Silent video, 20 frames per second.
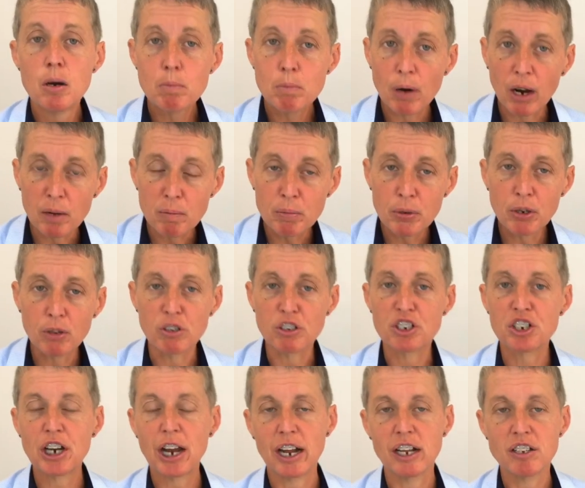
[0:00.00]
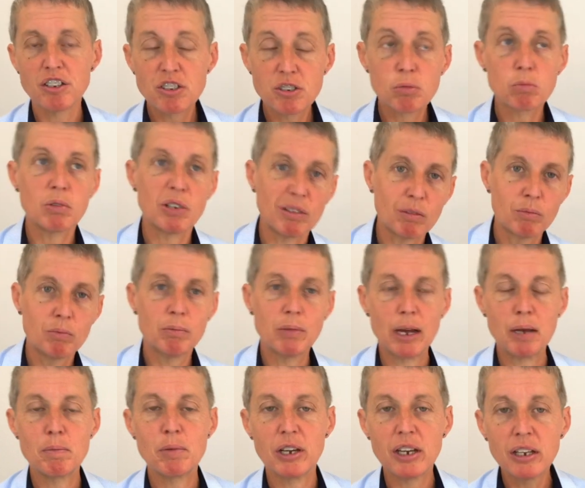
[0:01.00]
By pure chance, well,
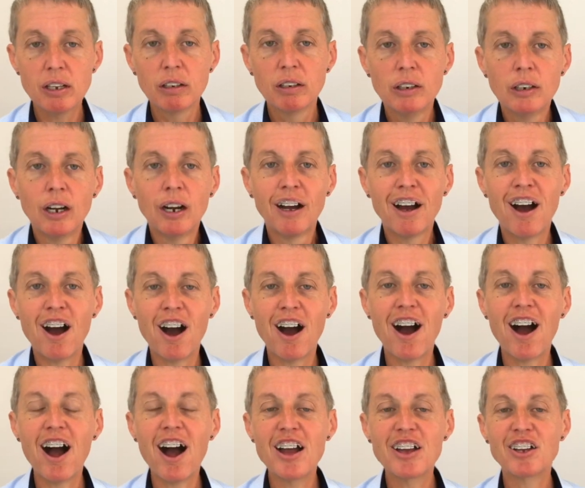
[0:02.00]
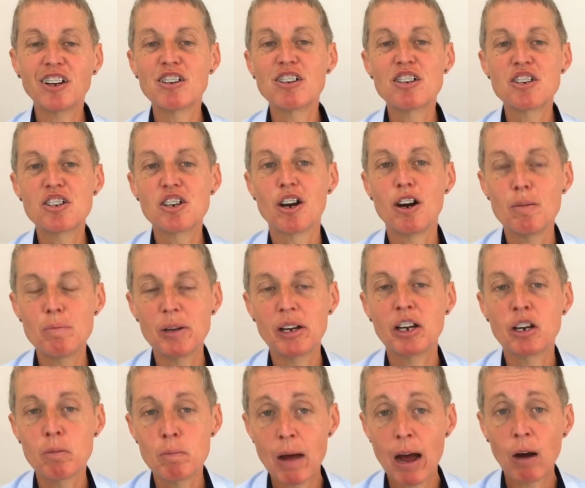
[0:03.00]
maybe, I got a job in
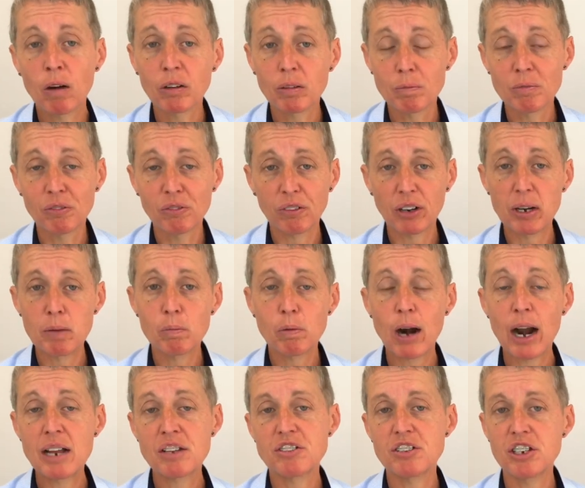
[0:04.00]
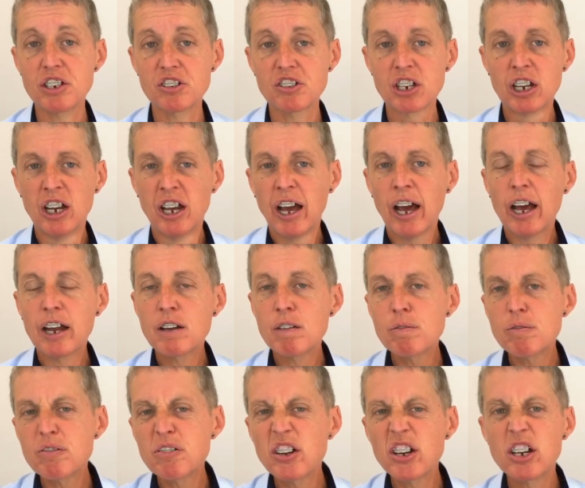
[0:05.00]
an amalgam-free practice. And
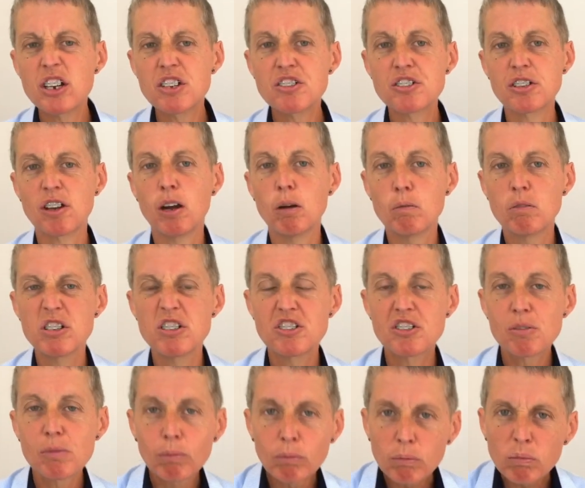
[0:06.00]
at first I was